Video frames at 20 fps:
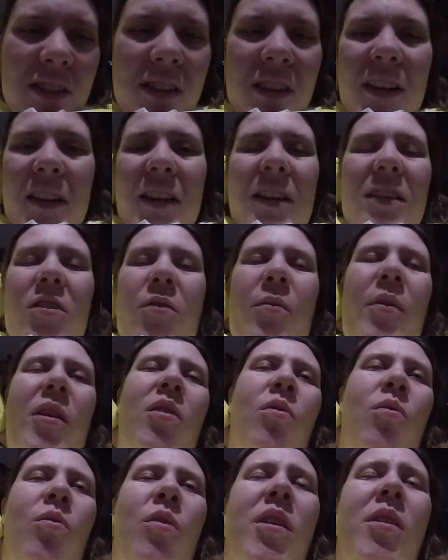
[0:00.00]
Like, no
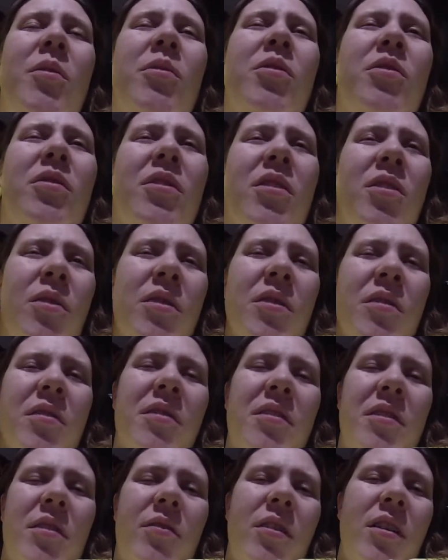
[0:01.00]
matter what I'm doing or what they're
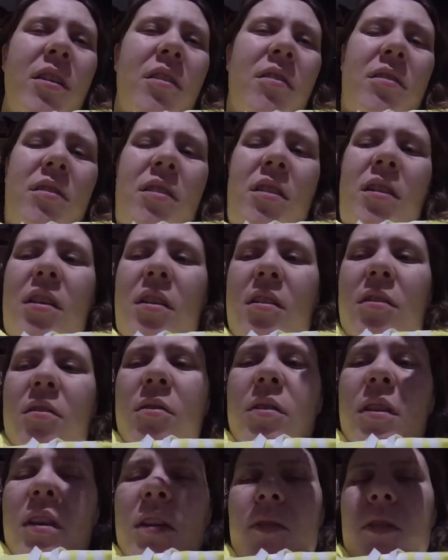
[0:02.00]
sniffing outside
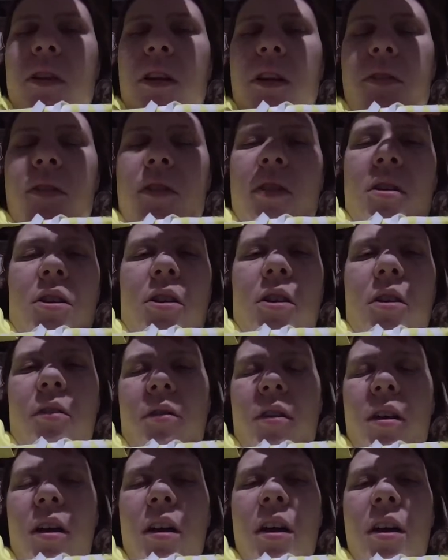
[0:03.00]
or, like, whatever,
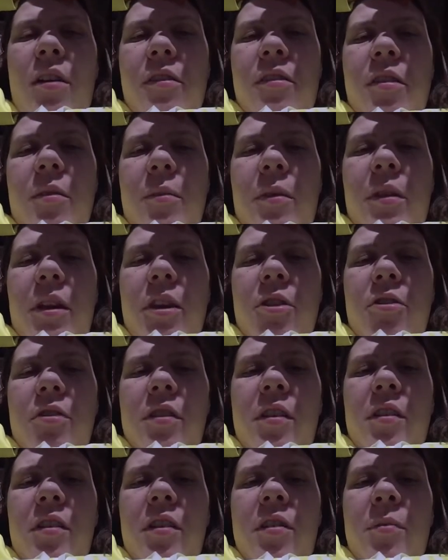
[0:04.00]
if I have something
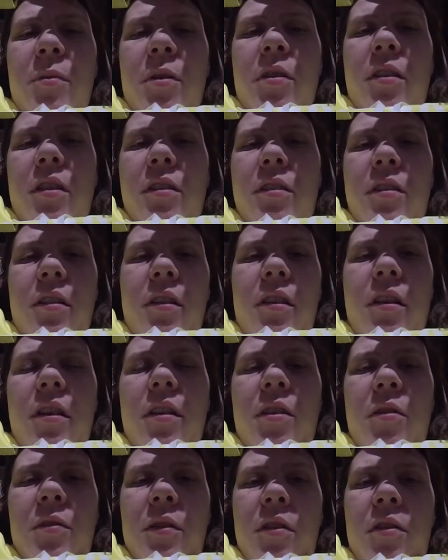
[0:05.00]
interesting to smell, like, today
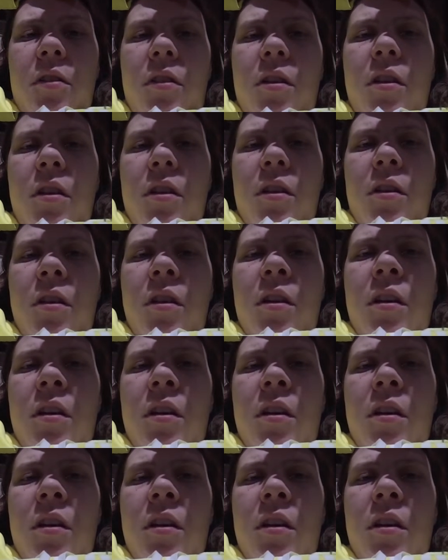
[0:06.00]
there was a dog,